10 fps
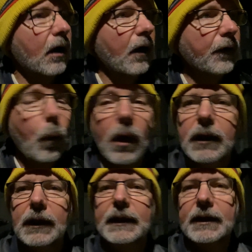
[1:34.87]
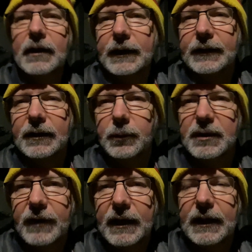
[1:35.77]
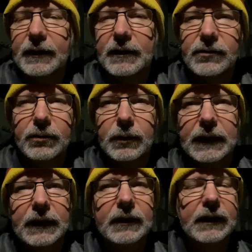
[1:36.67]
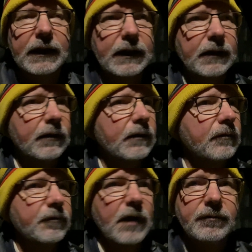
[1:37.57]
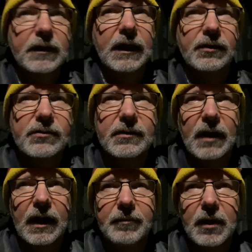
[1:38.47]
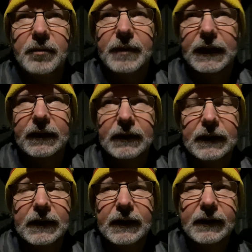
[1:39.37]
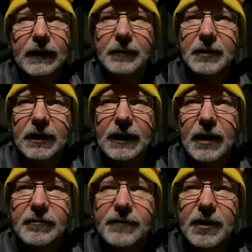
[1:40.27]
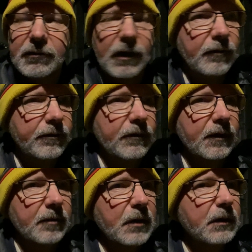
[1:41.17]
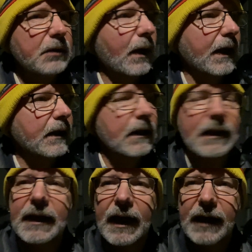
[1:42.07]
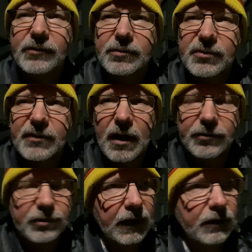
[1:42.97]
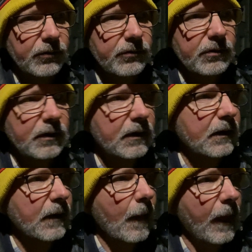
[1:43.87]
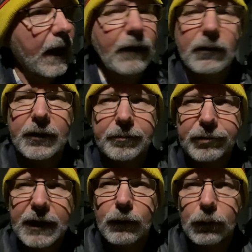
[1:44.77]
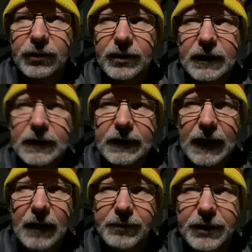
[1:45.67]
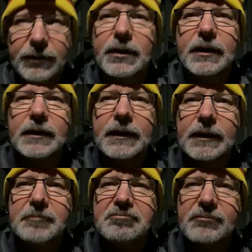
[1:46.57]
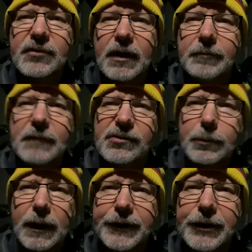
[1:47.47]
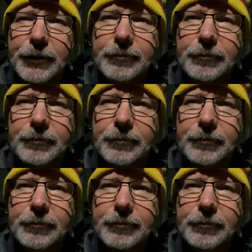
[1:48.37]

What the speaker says: on the one clear night that we've had this week in 5 nights, I'm hoping that I'm going to go and photograph the Milky Way and some star trails out on the breakwater at Bude. So let's see what I can do.